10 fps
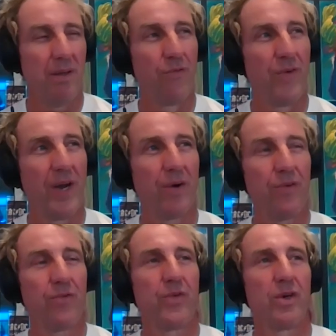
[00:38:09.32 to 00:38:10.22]
the
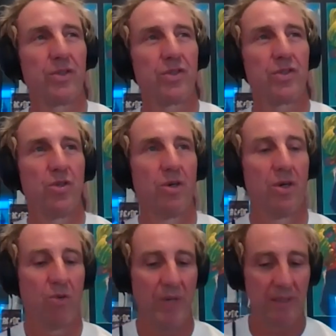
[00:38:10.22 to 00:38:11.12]
very first
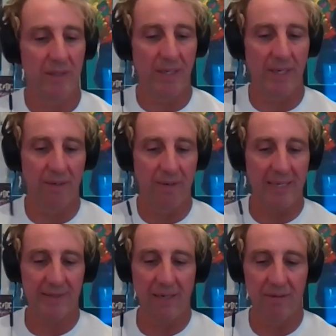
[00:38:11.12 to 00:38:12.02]
tour we
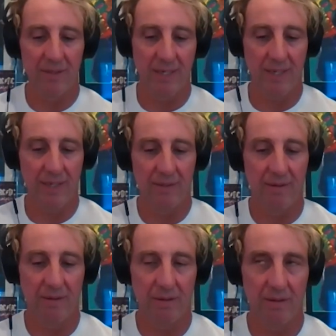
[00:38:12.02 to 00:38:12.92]
did, Rat Sound
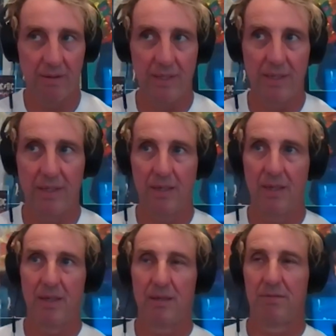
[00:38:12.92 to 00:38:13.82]
did,
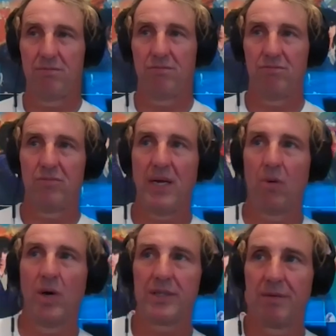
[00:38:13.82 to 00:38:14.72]
in
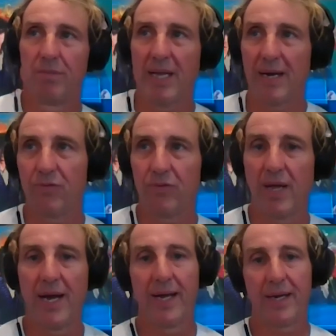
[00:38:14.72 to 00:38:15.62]
that wasn't Black
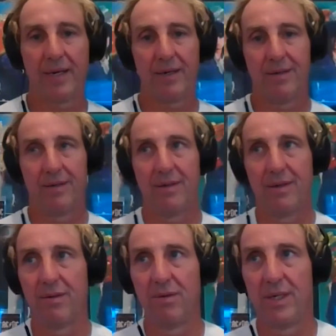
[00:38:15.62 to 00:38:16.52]
Flag,
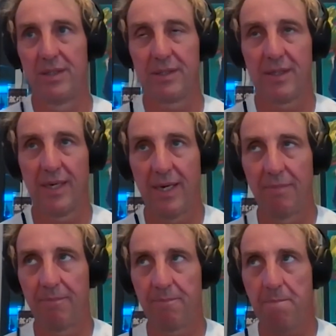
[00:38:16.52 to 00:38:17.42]
was
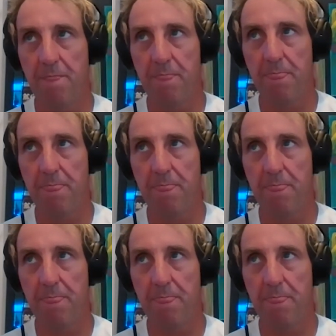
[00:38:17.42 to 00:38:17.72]
um,